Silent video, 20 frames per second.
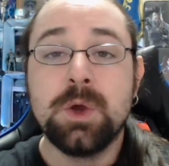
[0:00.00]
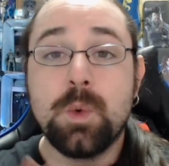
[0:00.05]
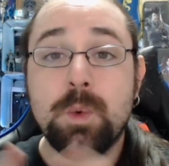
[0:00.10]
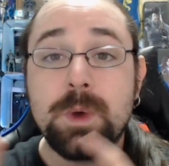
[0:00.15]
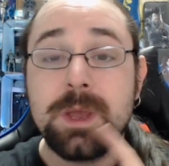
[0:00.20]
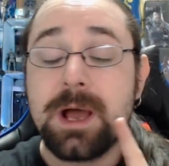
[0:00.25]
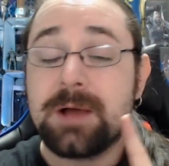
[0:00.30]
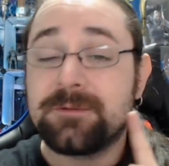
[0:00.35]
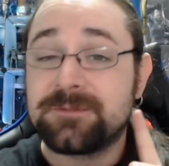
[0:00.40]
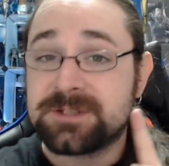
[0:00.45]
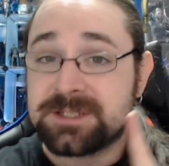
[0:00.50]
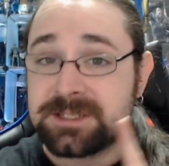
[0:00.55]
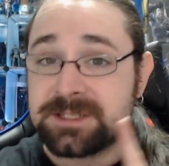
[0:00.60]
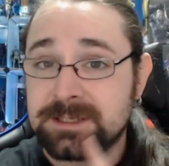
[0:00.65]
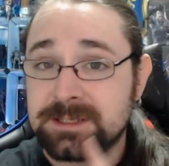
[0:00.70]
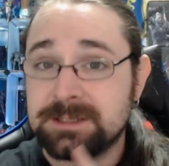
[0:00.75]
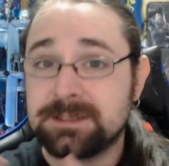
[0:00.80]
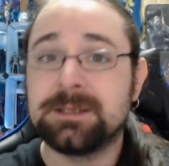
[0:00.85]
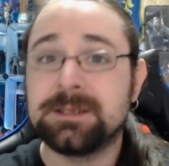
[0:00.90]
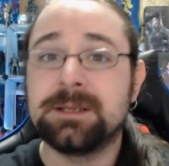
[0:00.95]
We have
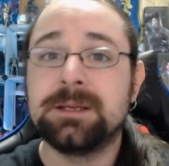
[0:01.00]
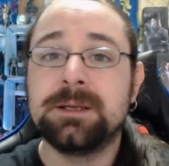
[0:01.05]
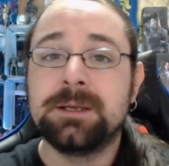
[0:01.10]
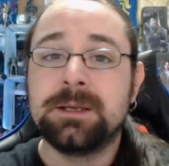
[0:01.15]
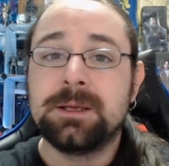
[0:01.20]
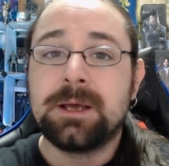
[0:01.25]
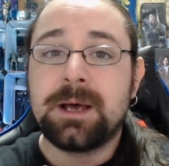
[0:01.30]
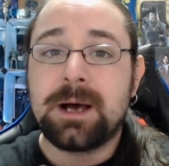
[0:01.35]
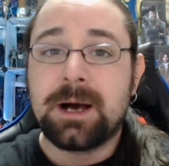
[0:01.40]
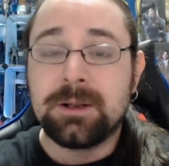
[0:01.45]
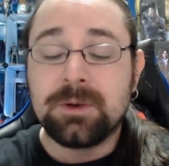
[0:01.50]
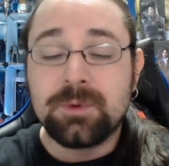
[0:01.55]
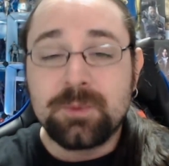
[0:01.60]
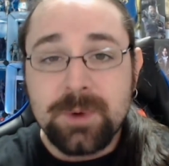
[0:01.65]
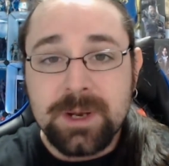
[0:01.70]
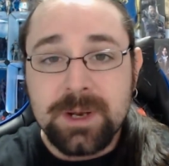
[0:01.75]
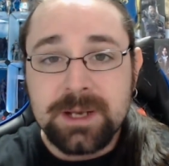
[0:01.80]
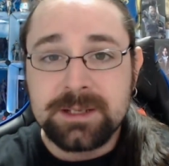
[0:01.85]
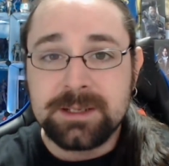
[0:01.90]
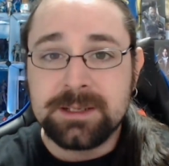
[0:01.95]
seen
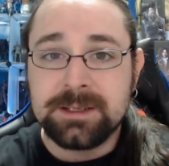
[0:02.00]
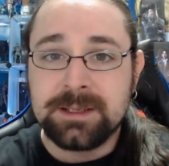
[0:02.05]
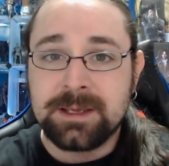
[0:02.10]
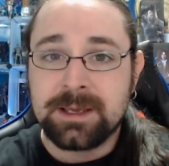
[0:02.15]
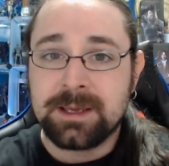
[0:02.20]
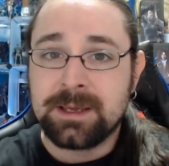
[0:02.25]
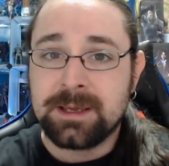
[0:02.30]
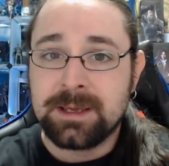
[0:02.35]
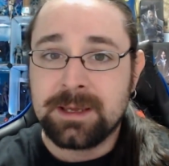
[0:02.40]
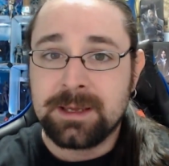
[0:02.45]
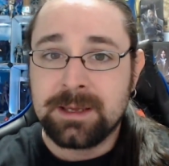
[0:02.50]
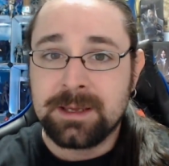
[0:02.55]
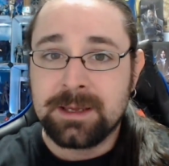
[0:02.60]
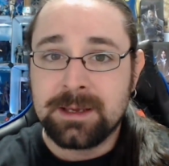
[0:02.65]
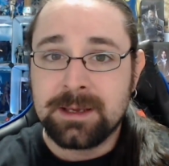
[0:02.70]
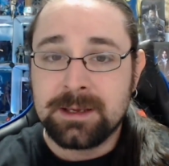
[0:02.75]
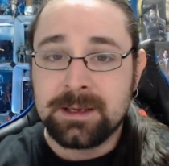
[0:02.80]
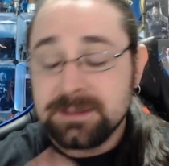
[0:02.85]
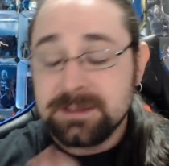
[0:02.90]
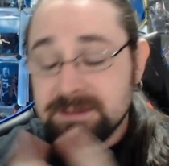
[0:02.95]
already
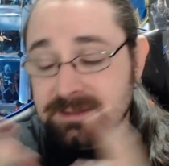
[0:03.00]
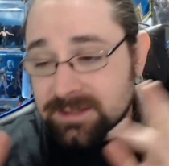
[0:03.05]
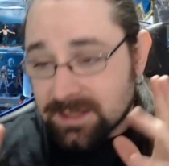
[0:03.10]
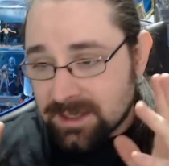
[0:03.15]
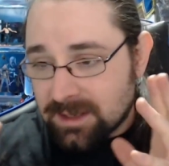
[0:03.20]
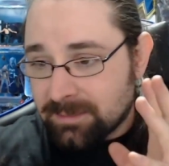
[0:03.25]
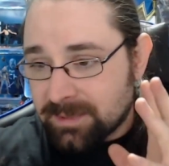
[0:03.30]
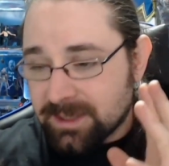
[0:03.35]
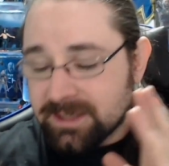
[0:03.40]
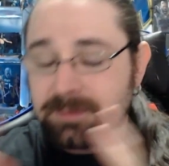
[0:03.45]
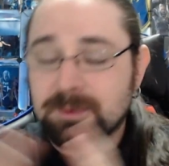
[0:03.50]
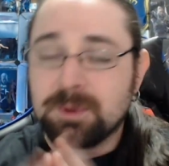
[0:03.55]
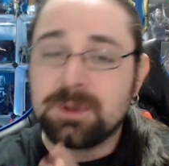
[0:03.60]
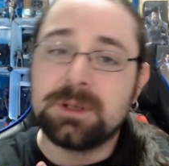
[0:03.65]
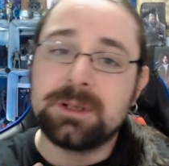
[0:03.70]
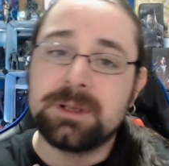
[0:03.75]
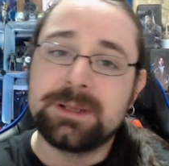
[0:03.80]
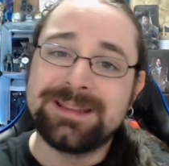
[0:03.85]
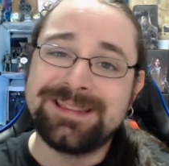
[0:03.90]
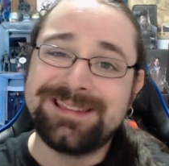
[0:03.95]
it's
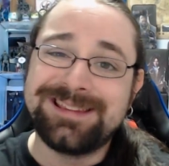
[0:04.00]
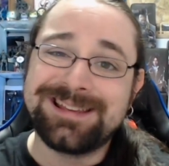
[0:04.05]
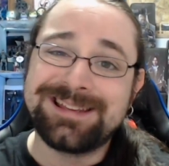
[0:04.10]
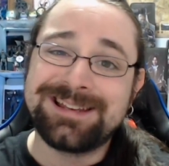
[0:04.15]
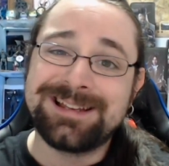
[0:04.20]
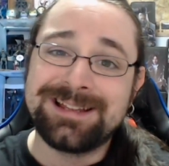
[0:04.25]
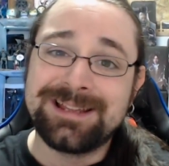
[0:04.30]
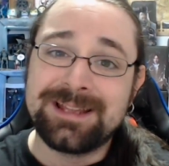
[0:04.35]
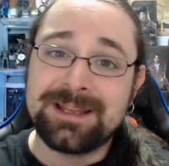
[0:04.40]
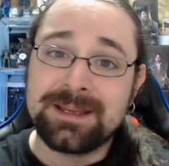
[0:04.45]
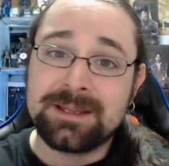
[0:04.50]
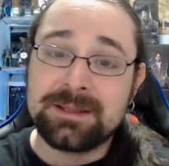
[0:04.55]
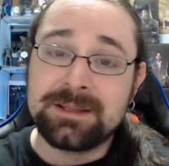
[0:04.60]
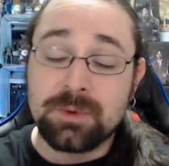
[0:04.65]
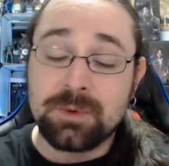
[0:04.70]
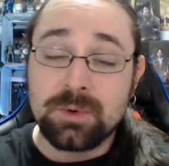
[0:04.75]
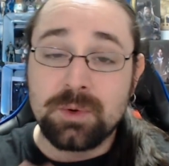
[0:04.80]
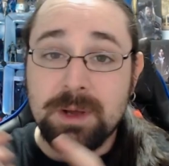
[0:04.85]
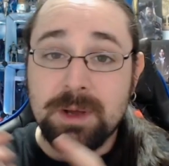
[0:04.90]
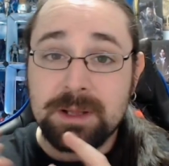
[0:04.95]
available
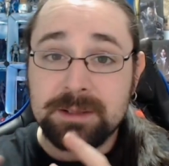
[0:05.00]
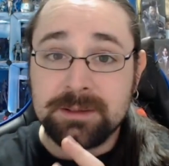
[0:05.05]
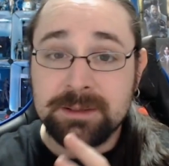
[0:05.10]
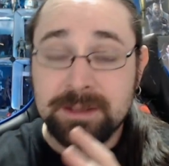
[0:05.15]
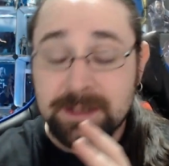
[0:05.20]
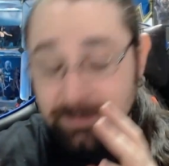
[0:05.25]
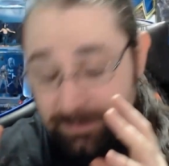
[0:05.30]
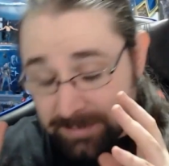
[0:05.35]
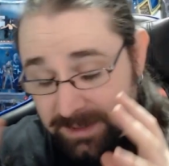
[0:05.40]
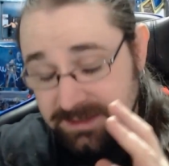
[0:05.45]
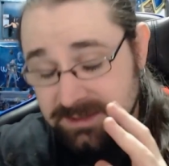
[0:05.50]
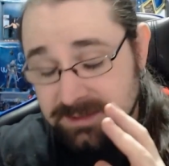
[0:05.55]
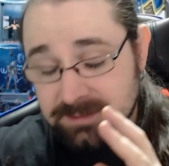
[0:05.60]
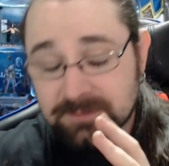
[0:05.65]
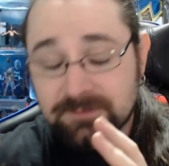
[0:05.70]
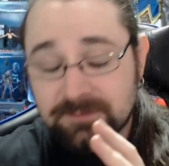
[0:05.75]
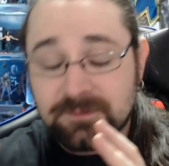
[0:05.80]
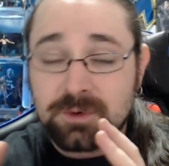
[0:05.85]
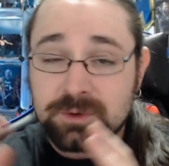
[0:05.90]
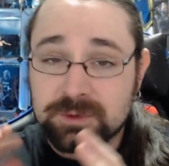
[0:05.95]
the patch
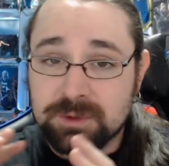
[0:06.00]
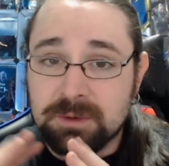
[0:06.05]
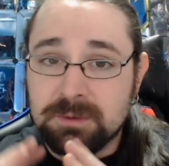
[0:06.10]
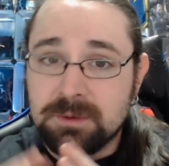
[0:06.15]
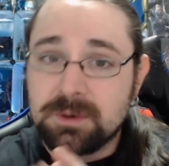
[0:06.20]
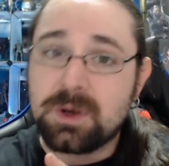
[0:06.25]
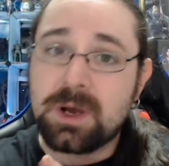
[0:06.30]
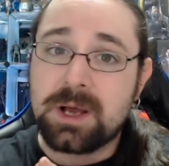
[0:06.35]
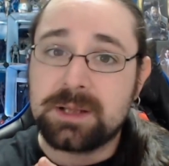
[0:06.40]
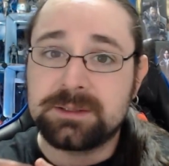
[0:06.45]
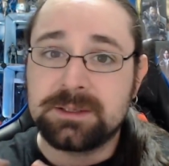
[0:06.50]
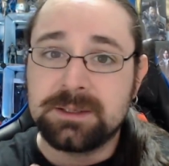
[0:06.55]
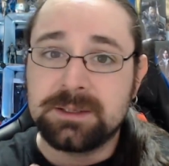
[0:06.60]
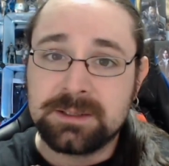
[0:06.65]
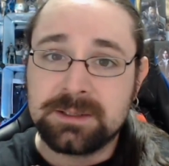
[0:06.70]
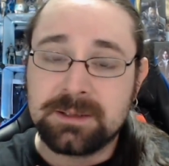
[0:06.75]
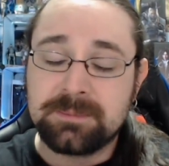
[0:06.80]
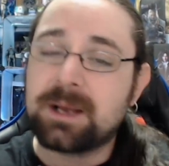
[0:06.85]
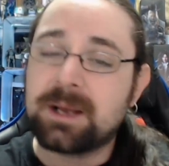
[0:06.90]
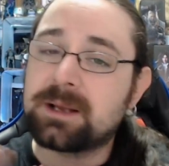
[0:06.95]
for download
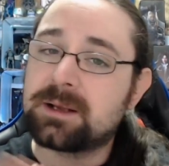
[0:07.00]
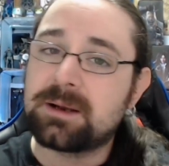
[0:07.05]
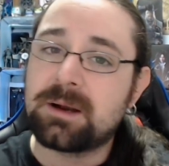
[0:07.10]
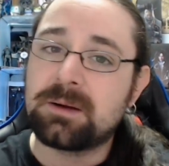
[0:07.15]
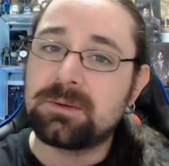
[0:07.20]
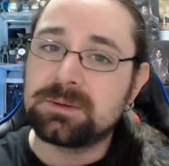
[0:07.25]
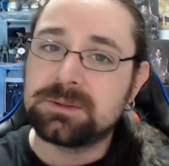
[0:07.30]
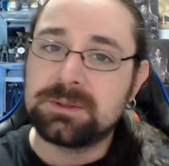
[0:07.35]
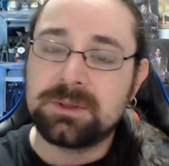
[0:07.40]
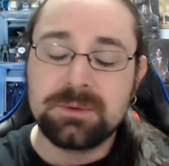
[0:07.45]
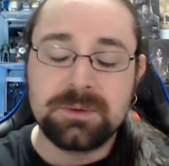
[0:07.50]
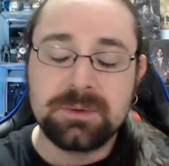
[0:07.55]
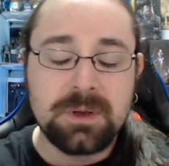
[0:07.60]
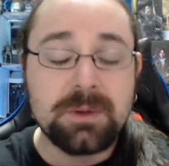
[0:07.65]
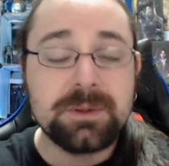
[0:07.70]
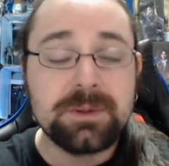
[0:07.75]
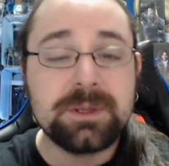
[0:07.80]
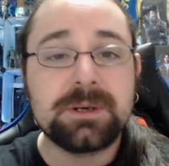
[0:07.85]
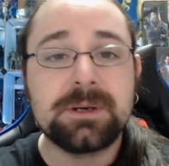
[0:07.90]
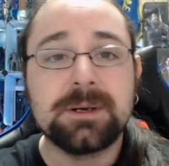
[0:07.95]
in the background
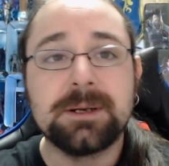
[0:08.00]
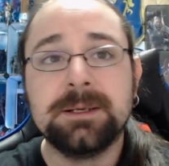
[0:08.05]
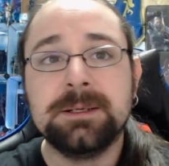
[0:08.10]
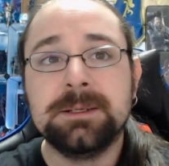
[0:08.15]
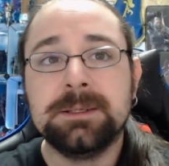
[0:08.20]
downloader,